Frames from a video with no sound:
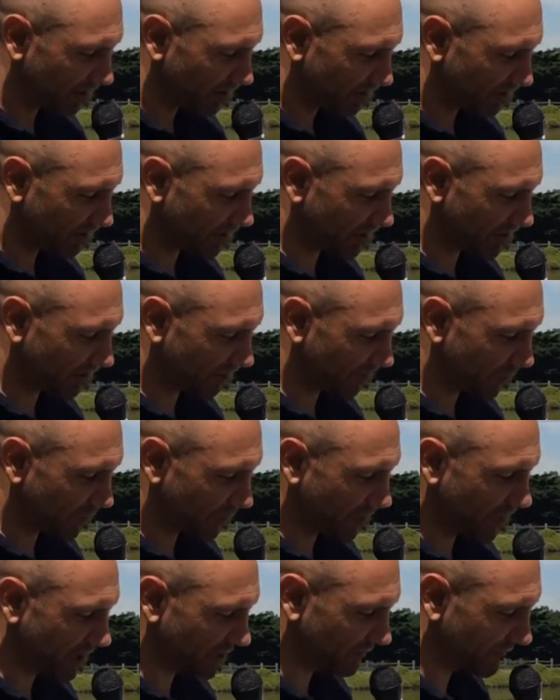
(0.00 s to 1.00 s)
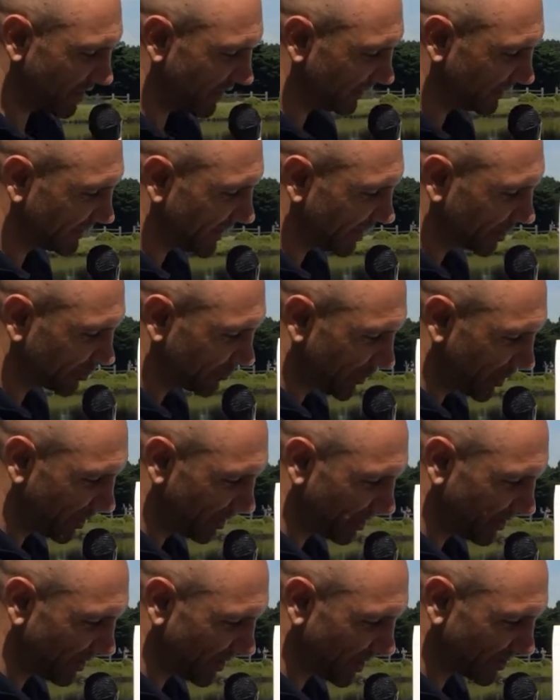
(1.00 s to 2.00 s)
So that's a forecast for that exact
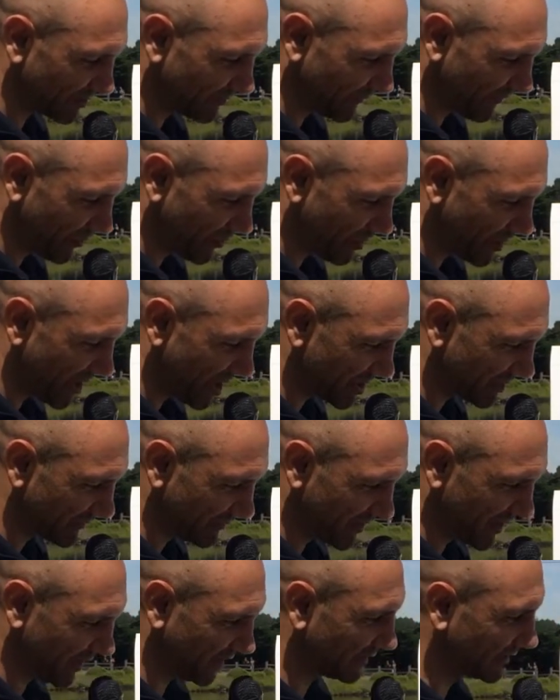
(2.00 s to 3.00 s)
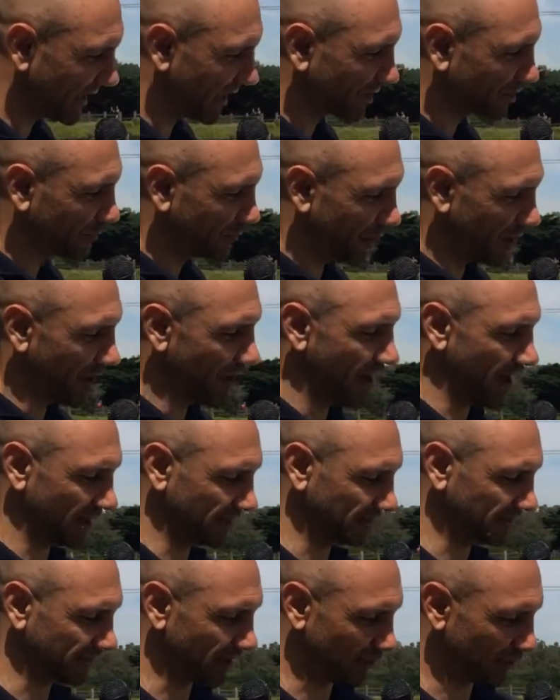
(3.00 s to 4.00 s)
spot, that's a forecast for that exact spot,
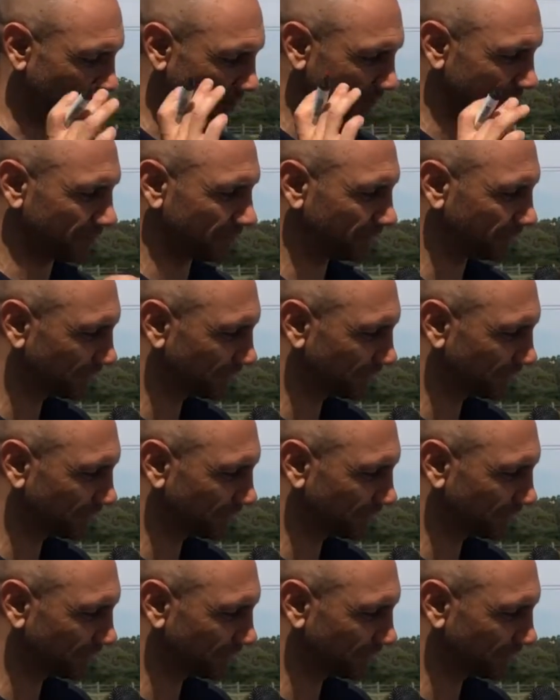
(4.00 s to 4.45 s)
and so on.